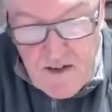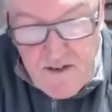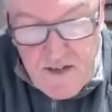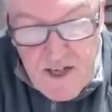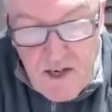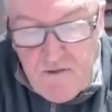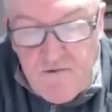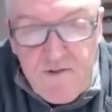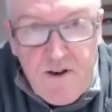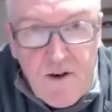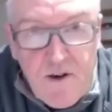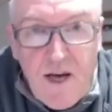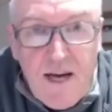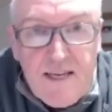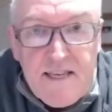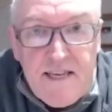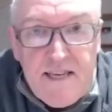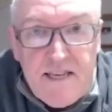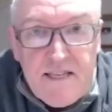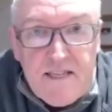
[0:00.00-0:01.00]
If you don't feel
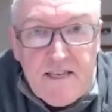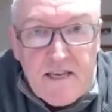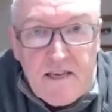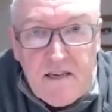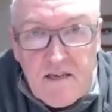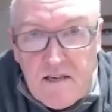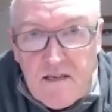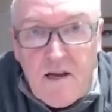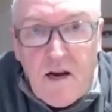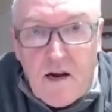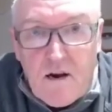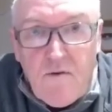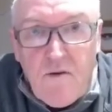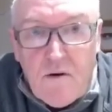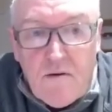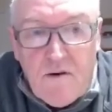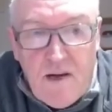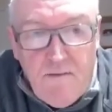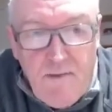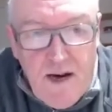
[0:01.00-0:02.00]
like eating, don't
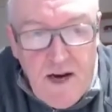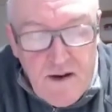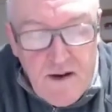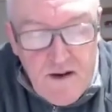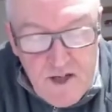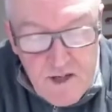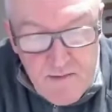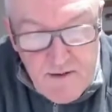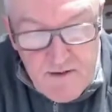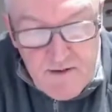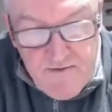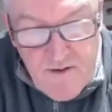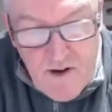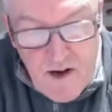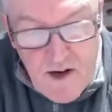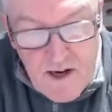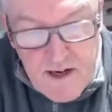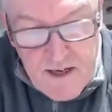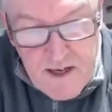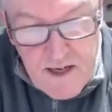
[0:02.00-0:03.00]
worry about it. It's
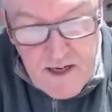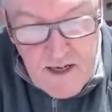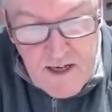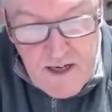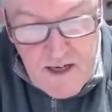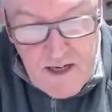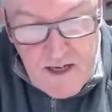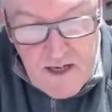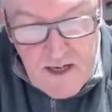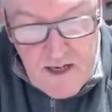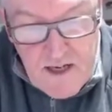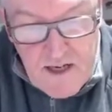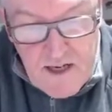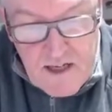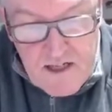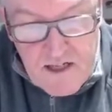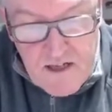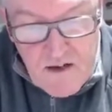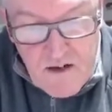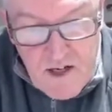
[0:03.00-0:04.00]
fine.
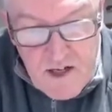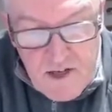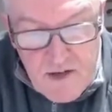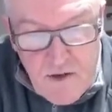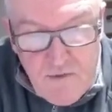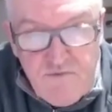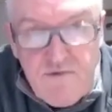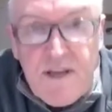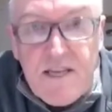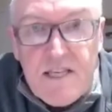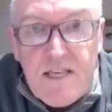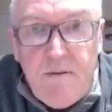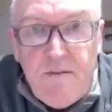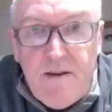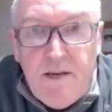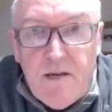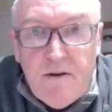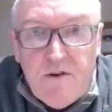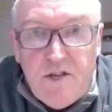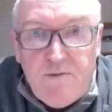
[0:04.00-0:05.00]
As long as you're
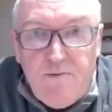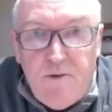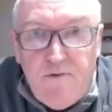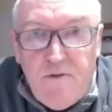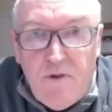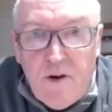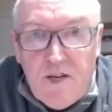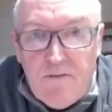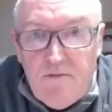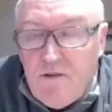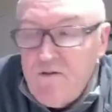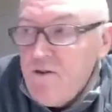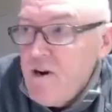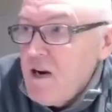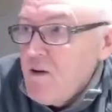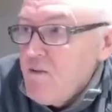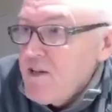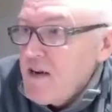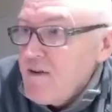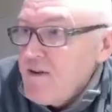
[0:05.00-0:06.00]
reasonably nutritional, you'll
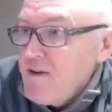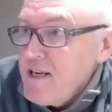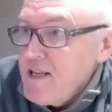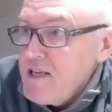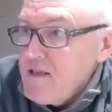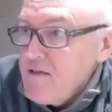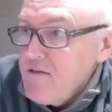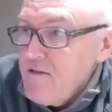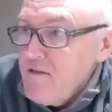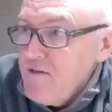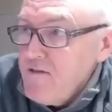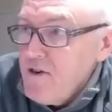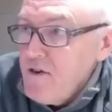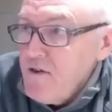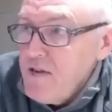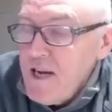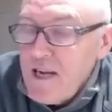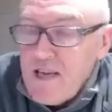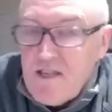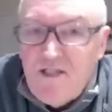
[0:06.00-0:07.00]
find out eating for a
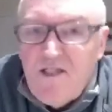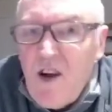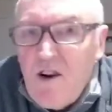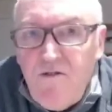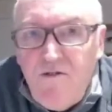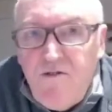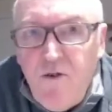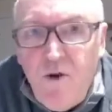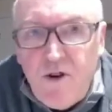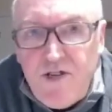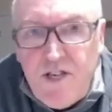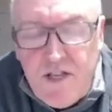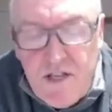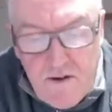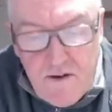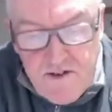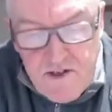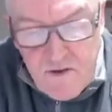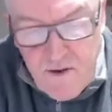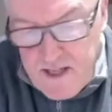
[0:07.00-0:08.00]
few days. Don't force
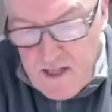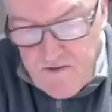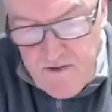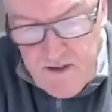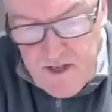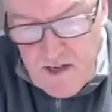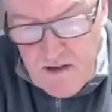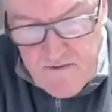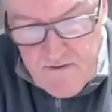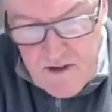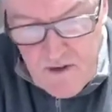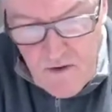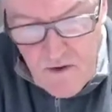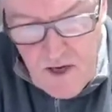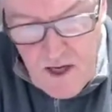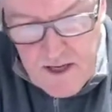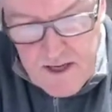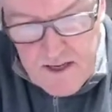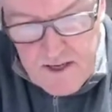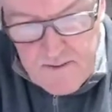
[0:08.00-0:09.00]
yourself to eat if you don't feel
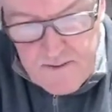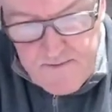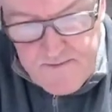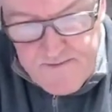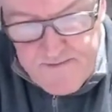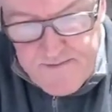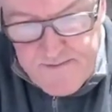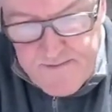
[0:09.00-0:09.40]
like it.